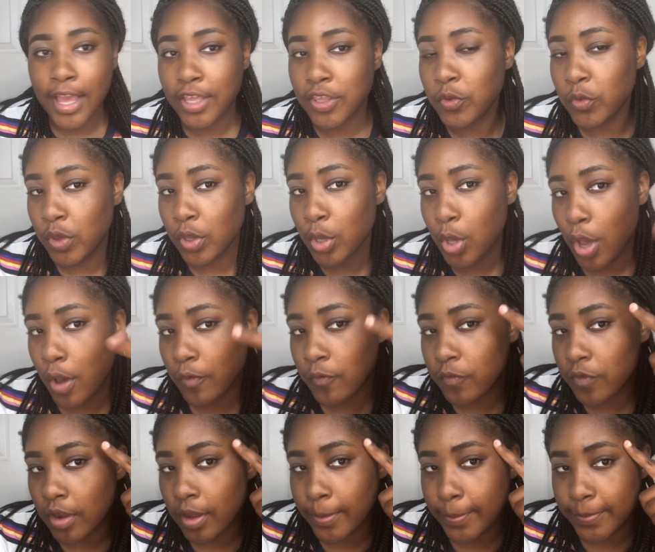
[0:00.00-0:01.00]
And you can go
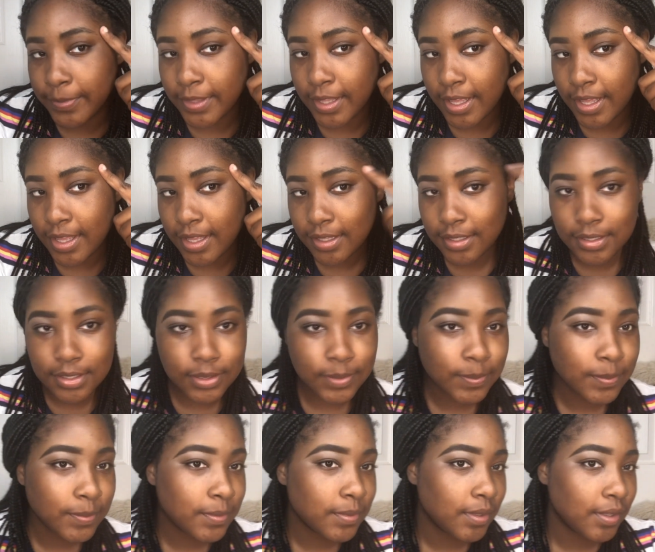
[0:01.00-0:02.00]
from this
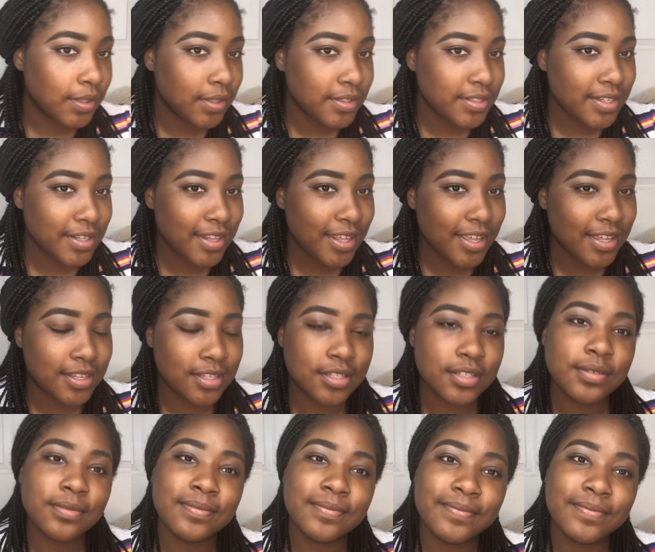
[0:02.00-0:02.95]
to this.